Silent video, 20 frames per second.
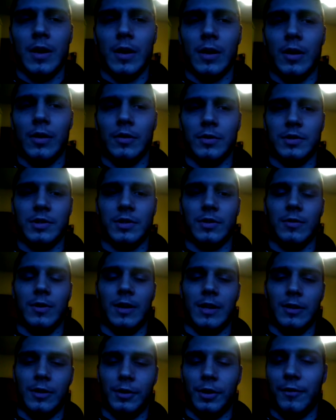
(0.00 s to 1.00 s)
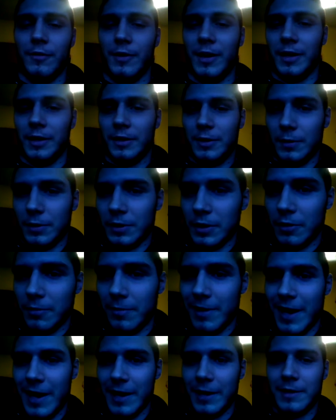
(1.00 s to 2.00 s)
Also, a lot of acne on their
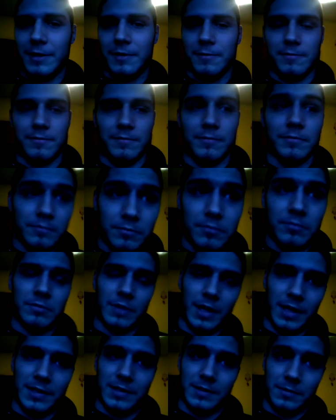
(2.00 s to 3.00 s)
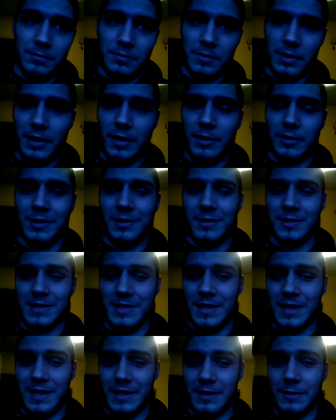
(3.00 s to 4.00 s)
back. That's a telltale
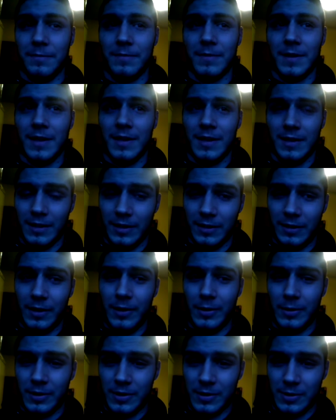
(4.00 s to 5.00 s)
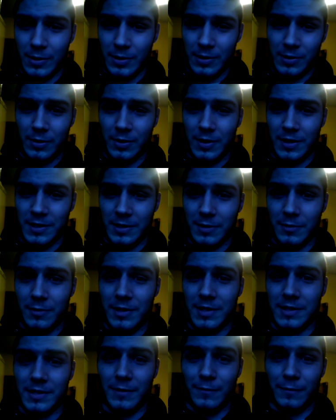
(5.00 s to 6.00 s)
sign that their testosterone has
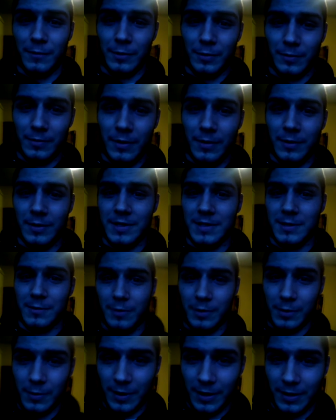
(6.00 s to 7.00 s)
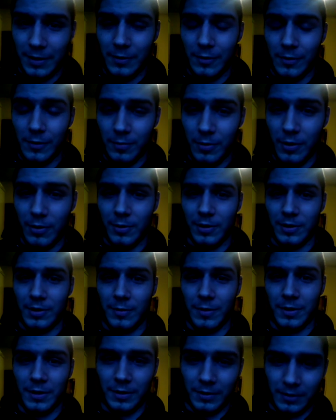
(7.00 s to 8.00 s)
increased. If you noticed when you get into puberty,
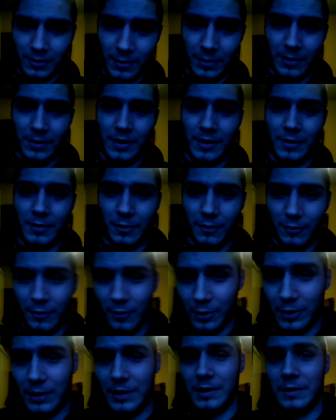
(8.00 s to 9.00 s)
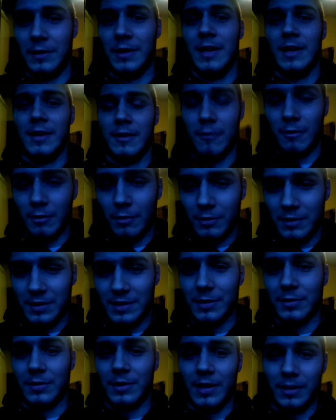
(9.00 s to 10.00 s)
when you're 13 or 14, you really
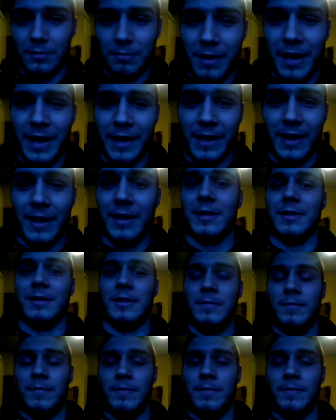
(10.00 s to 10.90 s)
start to get back acne.